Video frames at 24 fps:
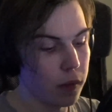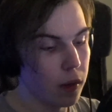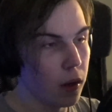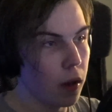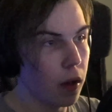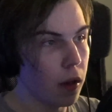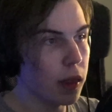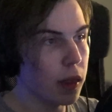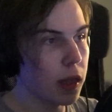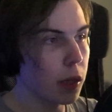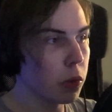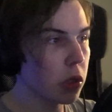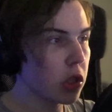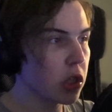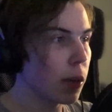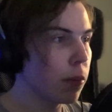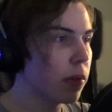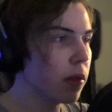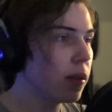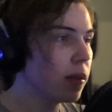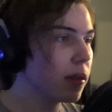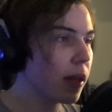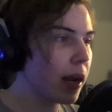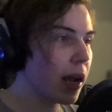There is
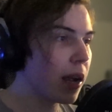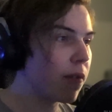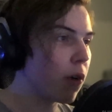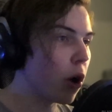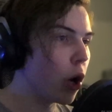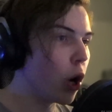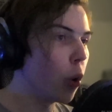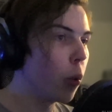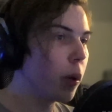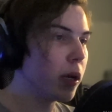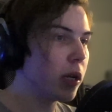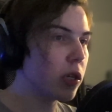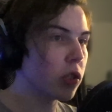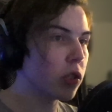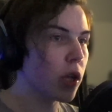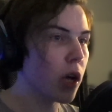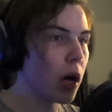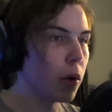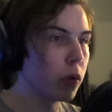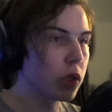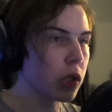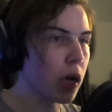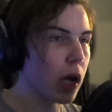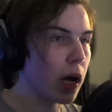something that I've always thought
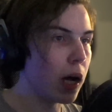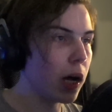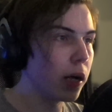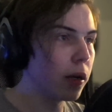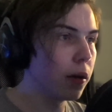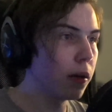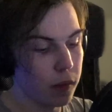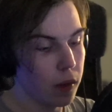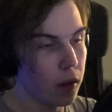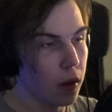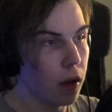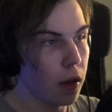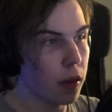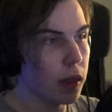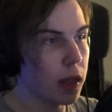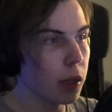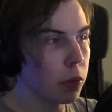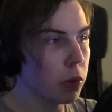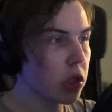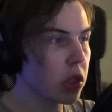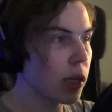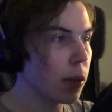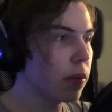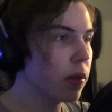was odd. There
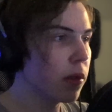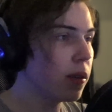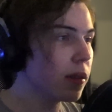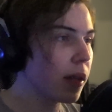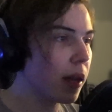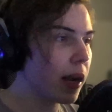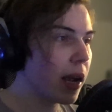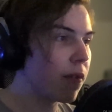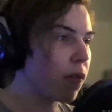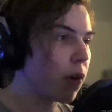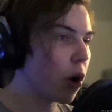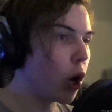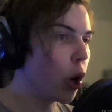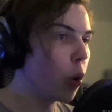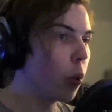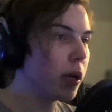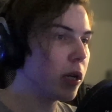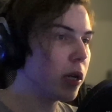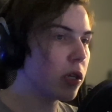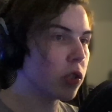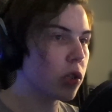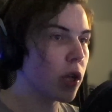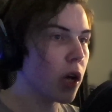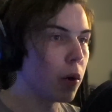is something that I've
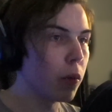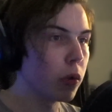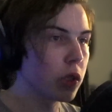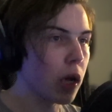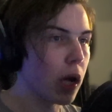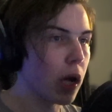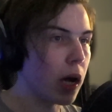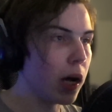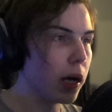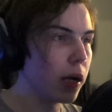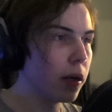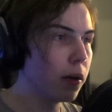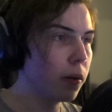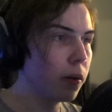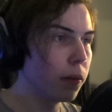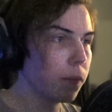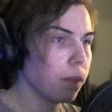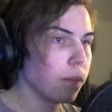always thought was odd.